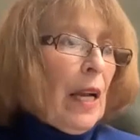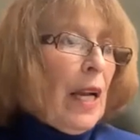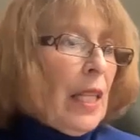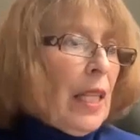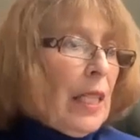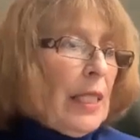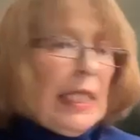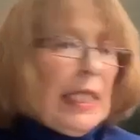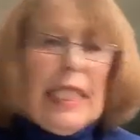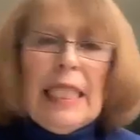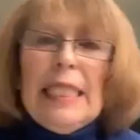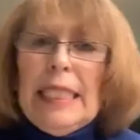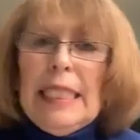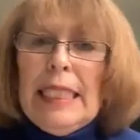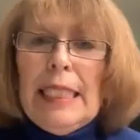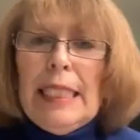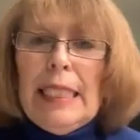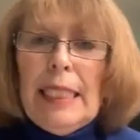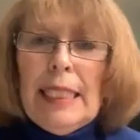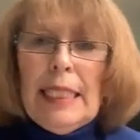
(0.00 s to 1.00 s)

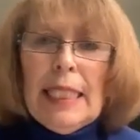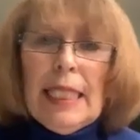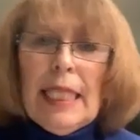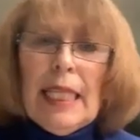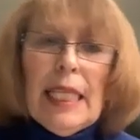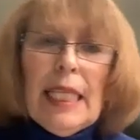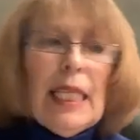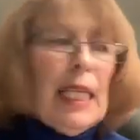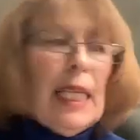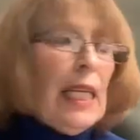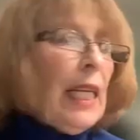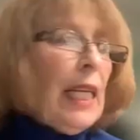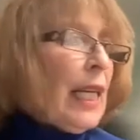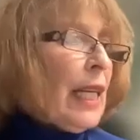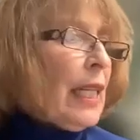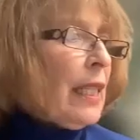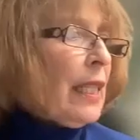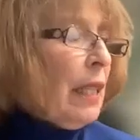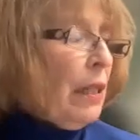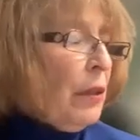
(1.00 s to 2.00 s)
CDC
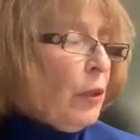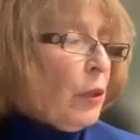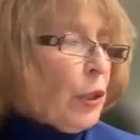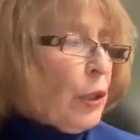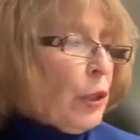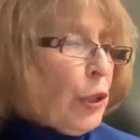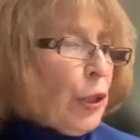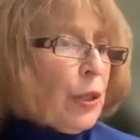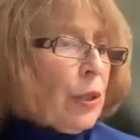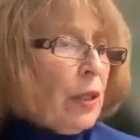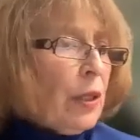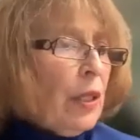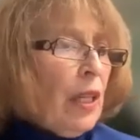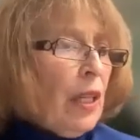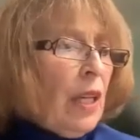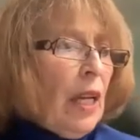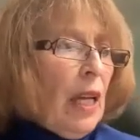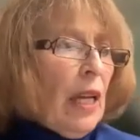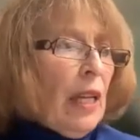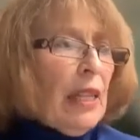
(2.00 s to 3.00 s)
and literature
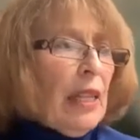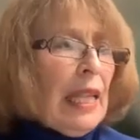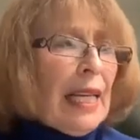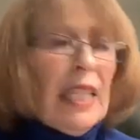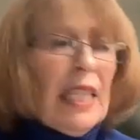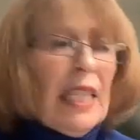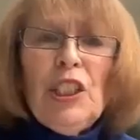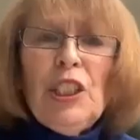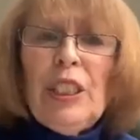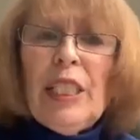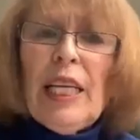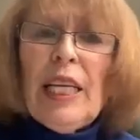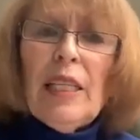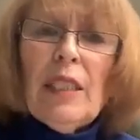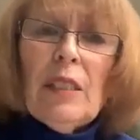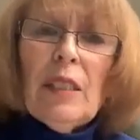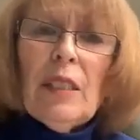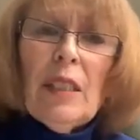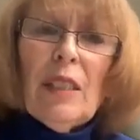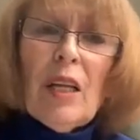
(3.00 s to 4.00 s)
that
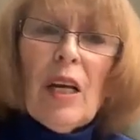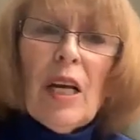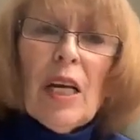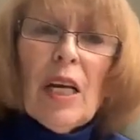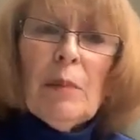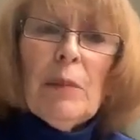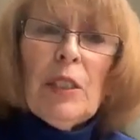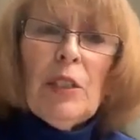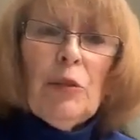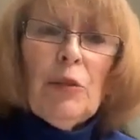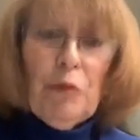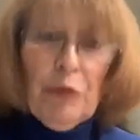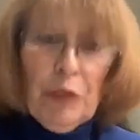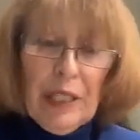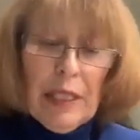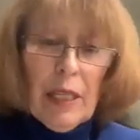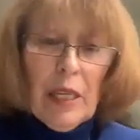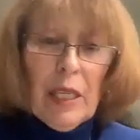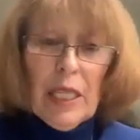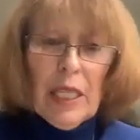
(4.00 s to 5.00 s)
congenital Lyme is
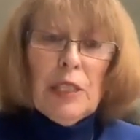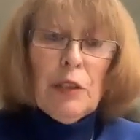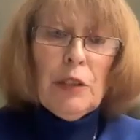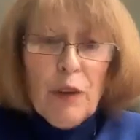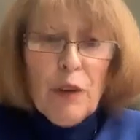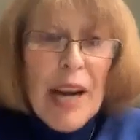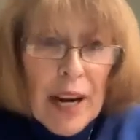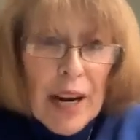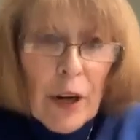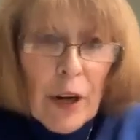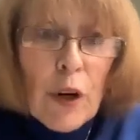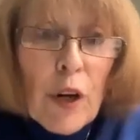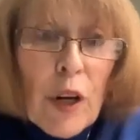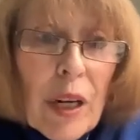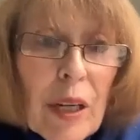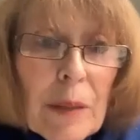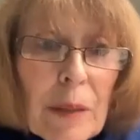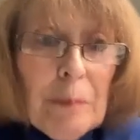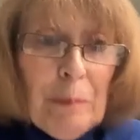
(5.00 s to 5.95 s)
rare.